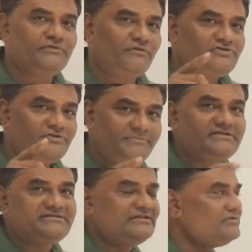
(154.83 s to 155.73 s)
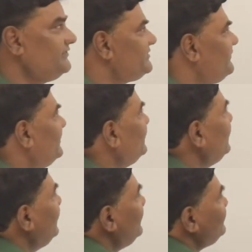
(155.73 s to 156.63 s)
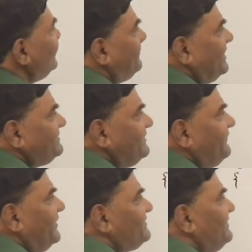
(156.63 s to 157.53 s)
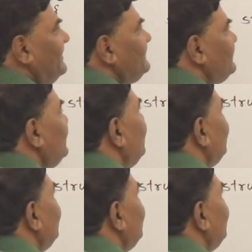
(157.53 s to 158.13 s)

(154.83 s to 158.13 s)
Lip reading: So what should be the size of this one? Same as infix size.